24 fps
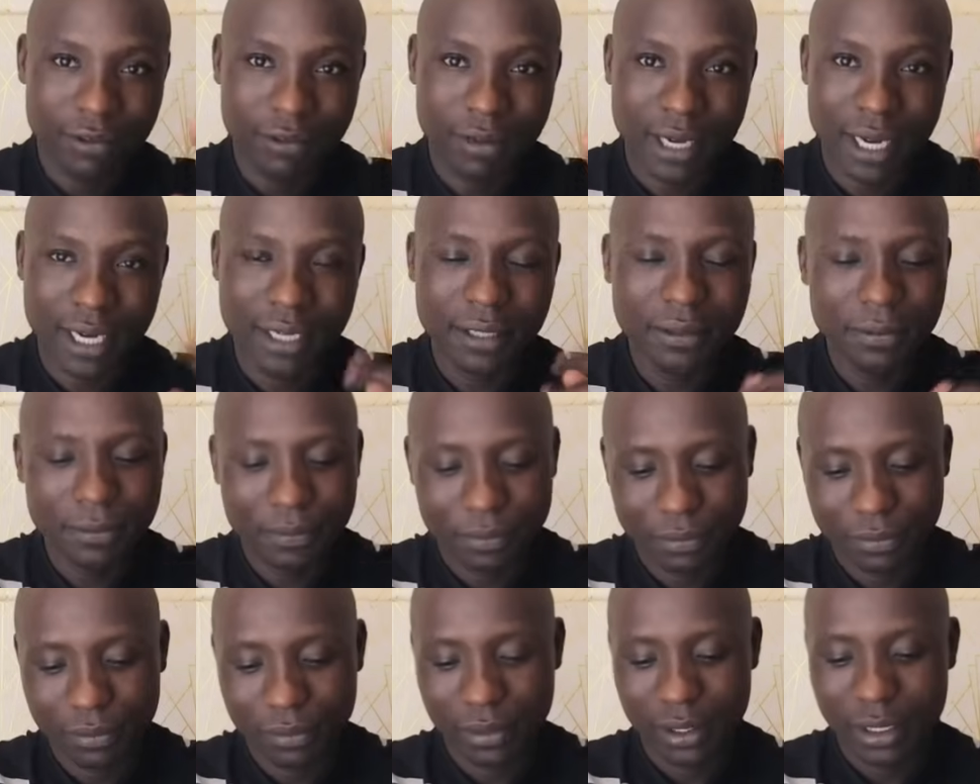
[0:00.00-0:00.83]
One.
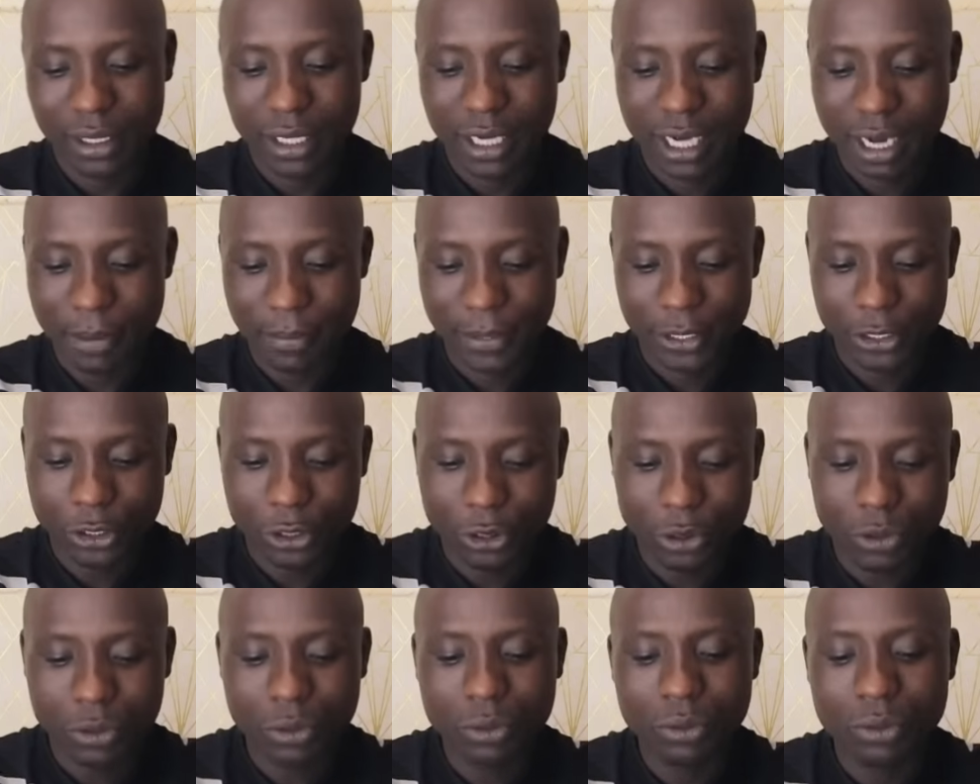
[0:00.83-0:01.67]
Number
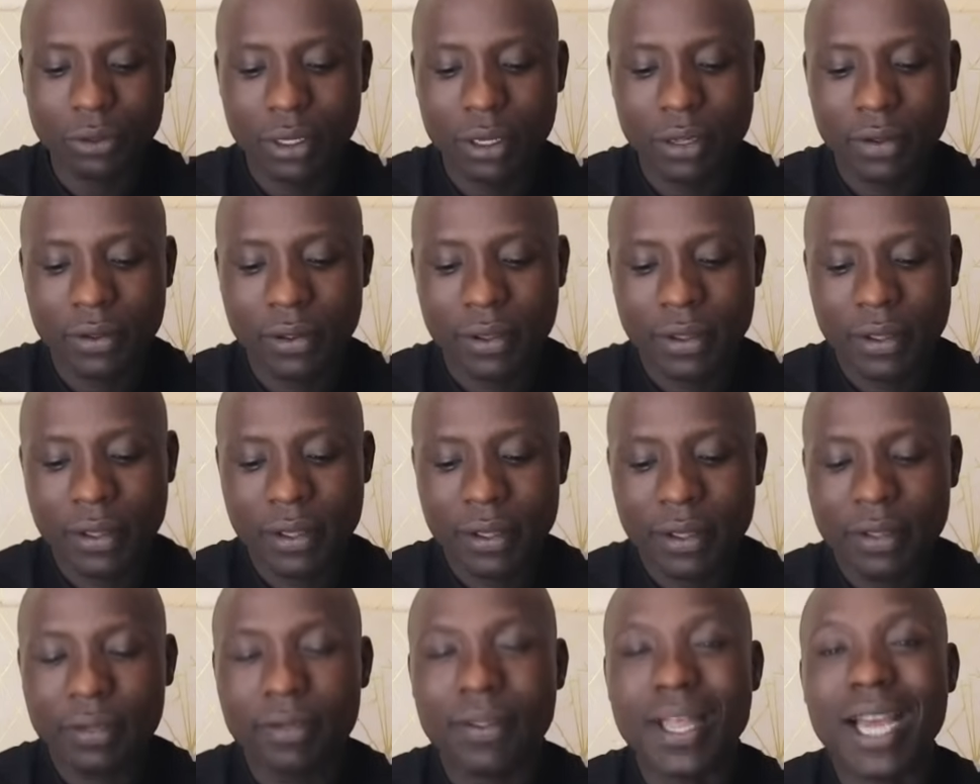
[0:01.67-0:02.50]
two,
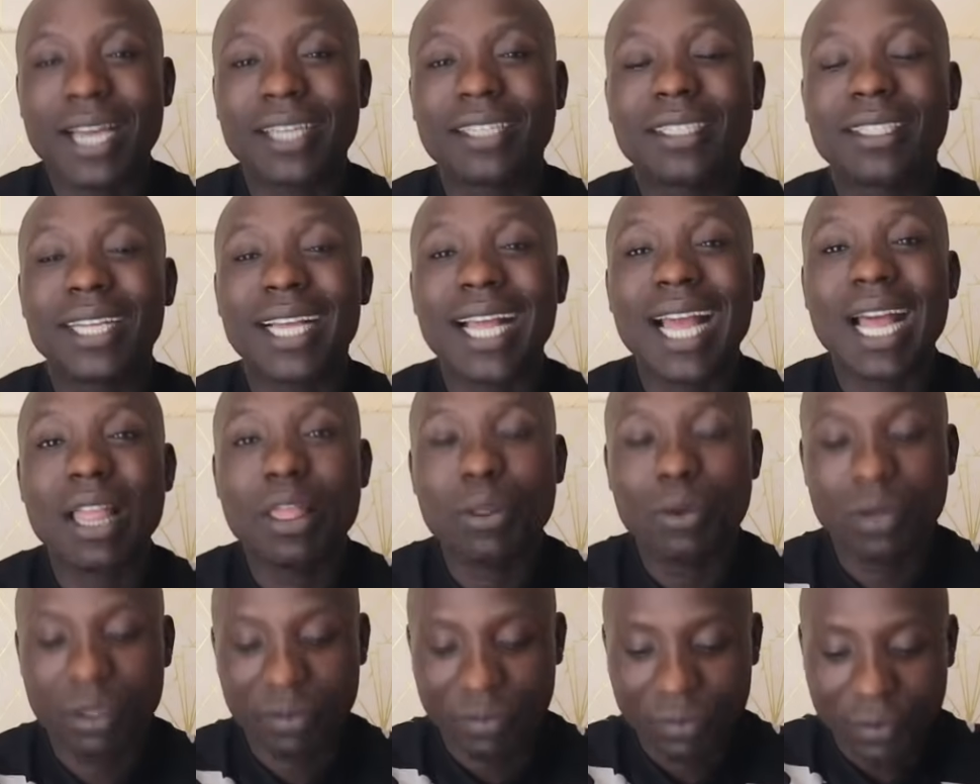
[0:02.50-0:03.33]
that
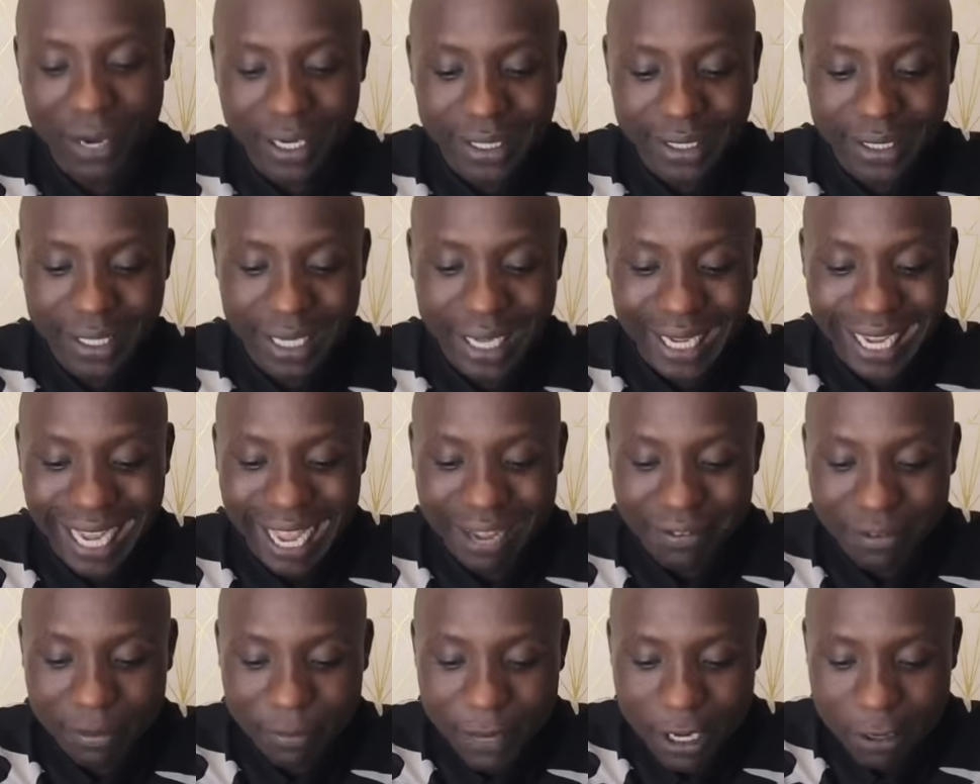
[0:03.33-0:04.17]
Rigathi was fighting
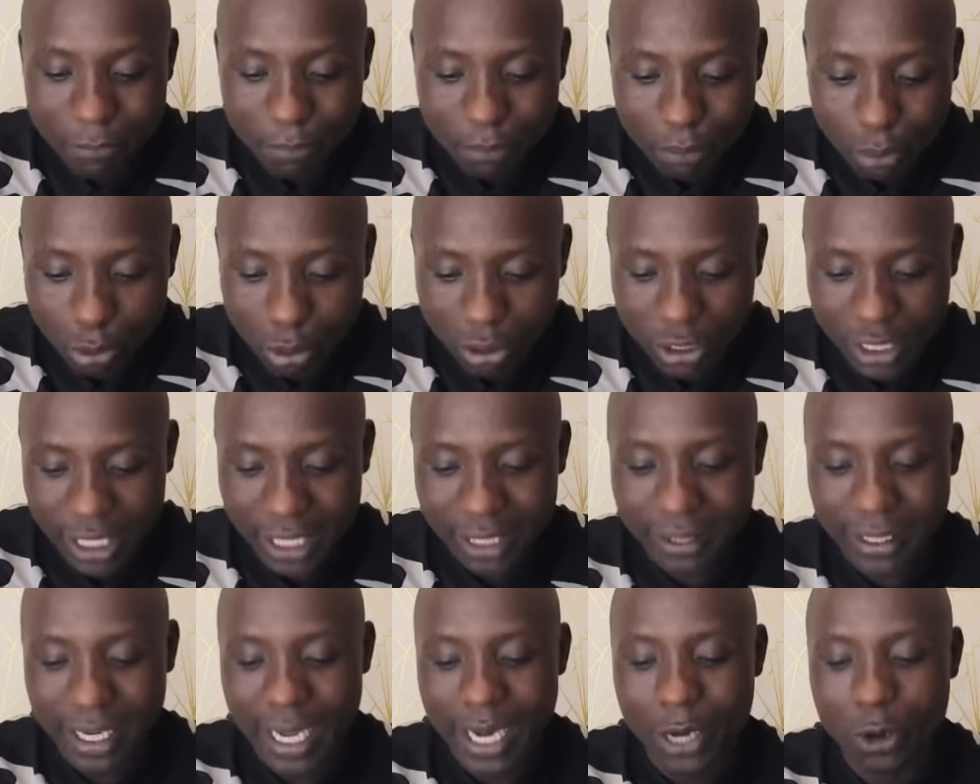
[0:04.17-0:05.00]
government
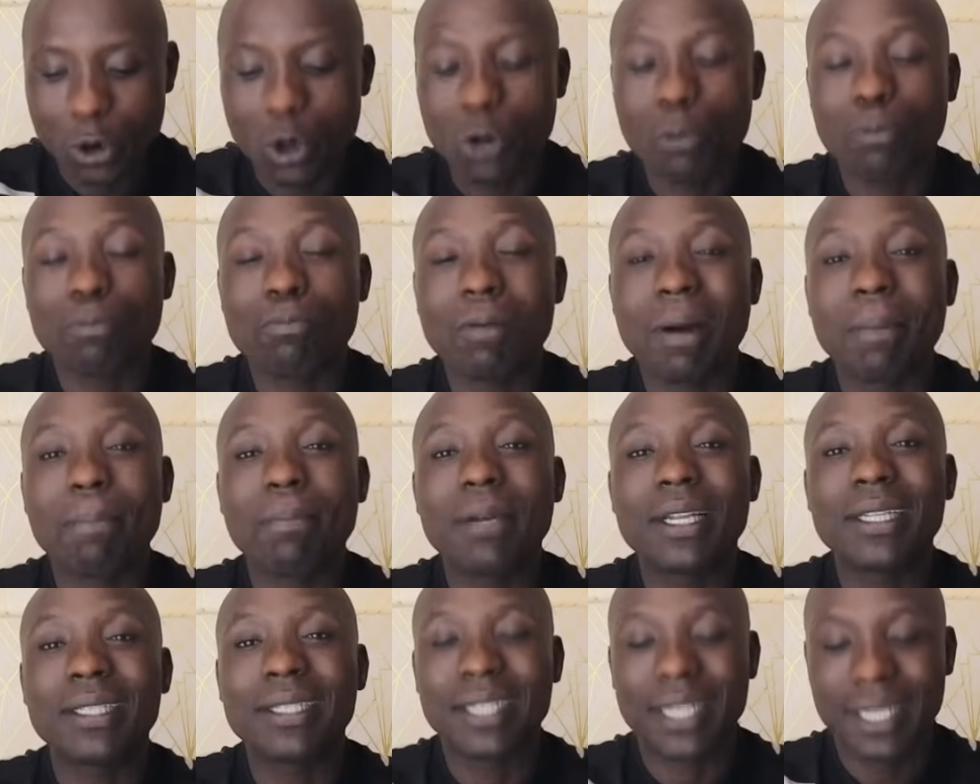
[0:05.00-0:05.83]
projects and not
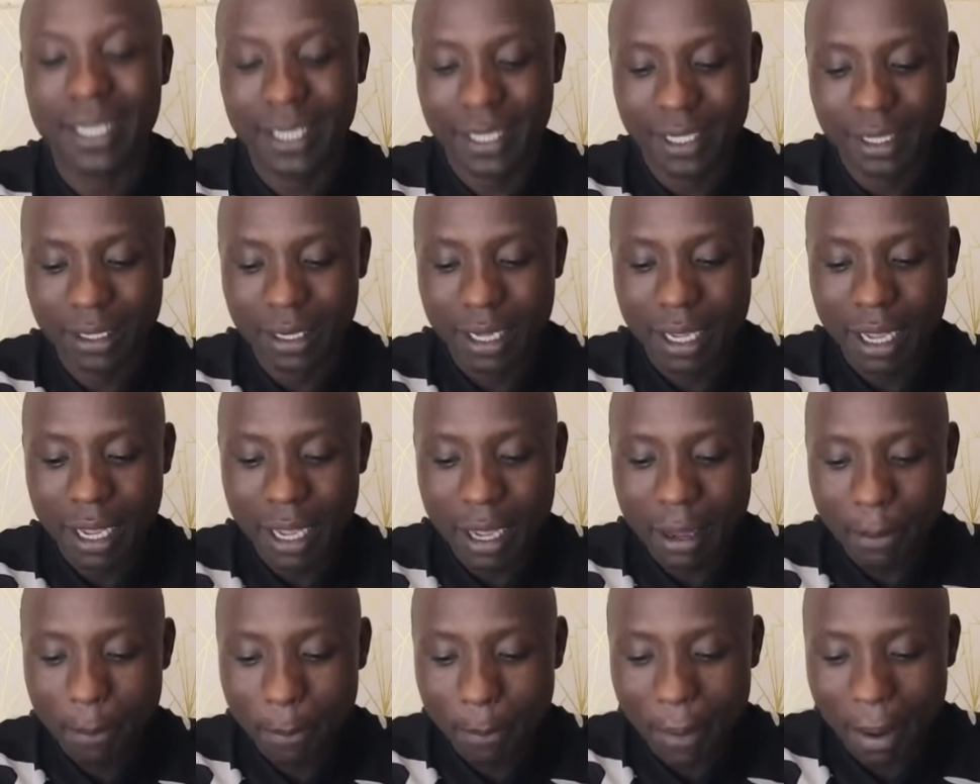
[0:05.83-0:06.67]

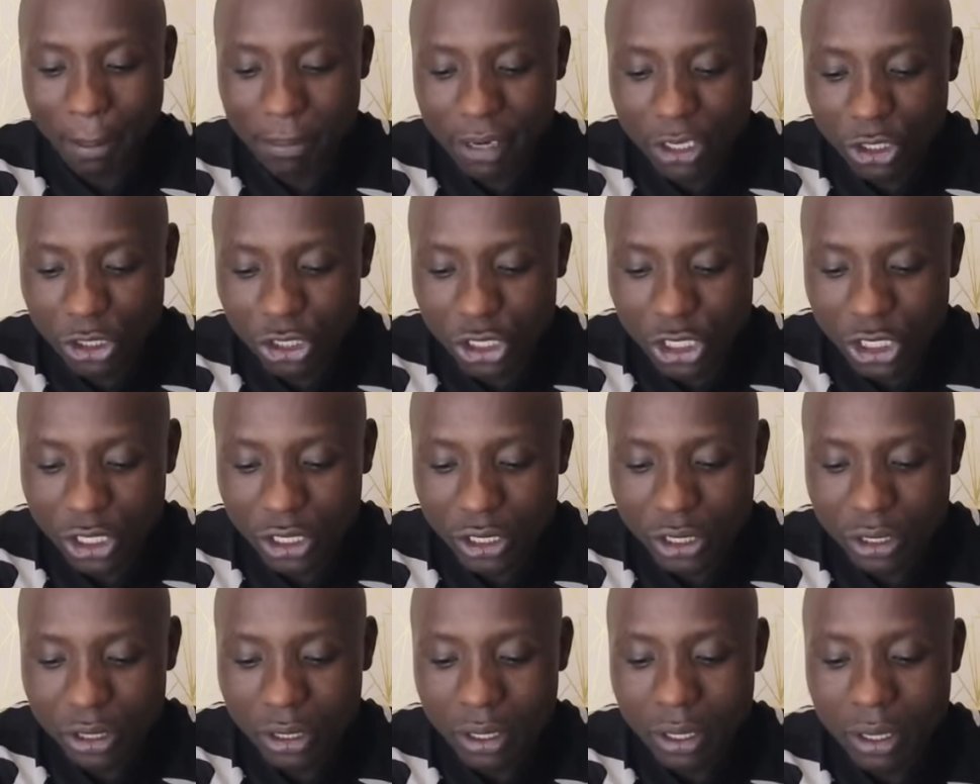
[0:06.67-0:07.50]

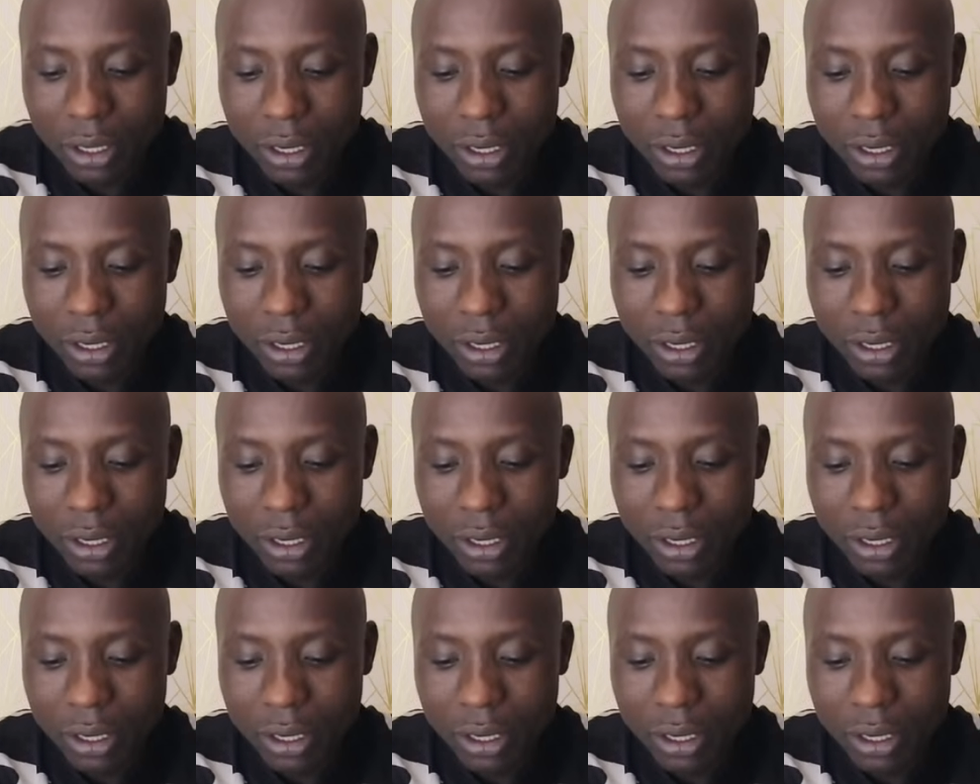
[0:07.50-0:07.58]
publishing